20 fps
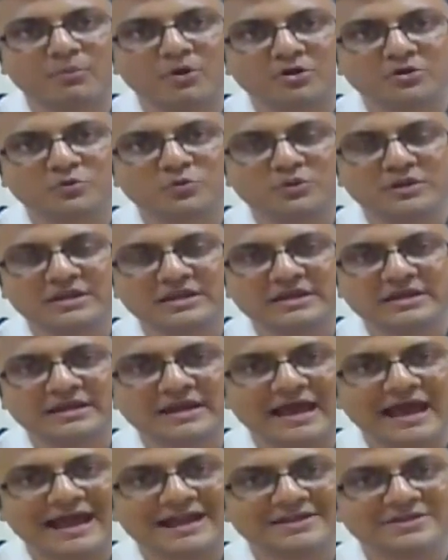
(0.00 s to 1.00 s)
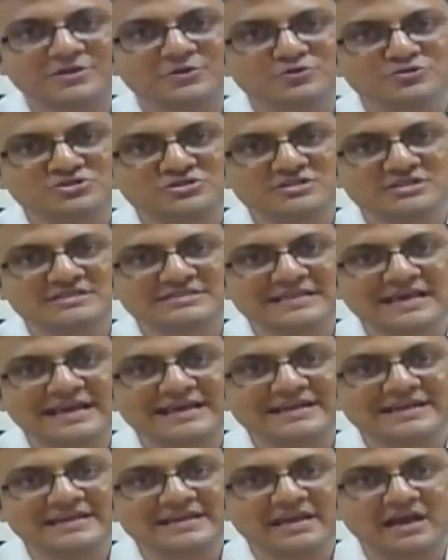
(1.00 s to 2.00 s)
Botvinnik had used this
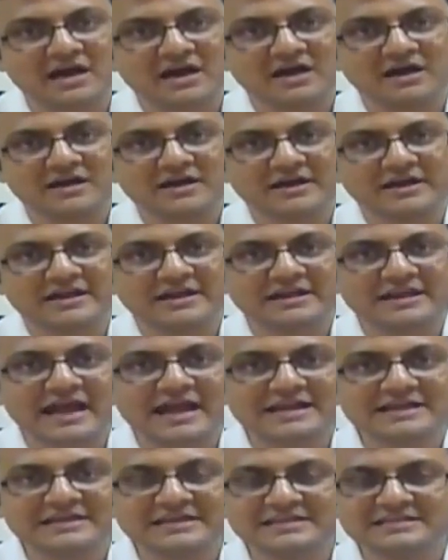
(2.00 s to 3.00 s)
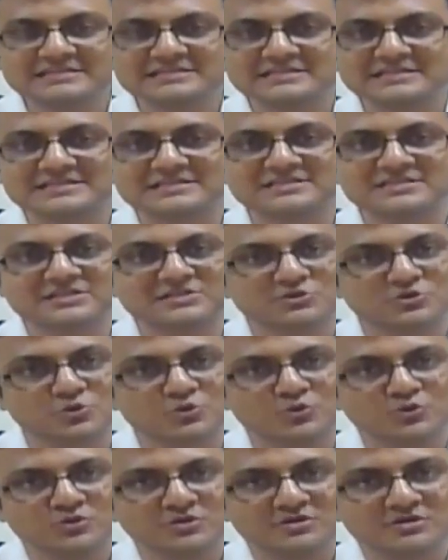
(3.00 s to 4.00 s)
idea in
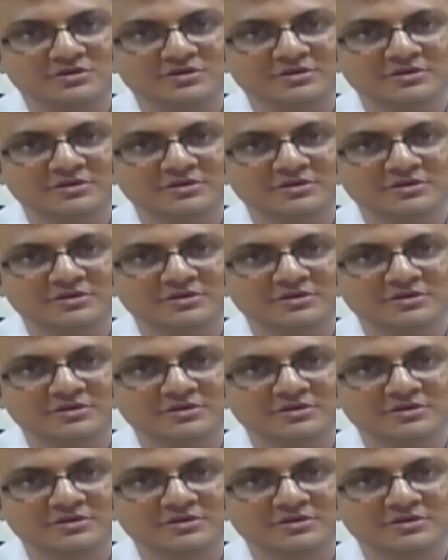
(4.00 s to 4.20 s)
1962,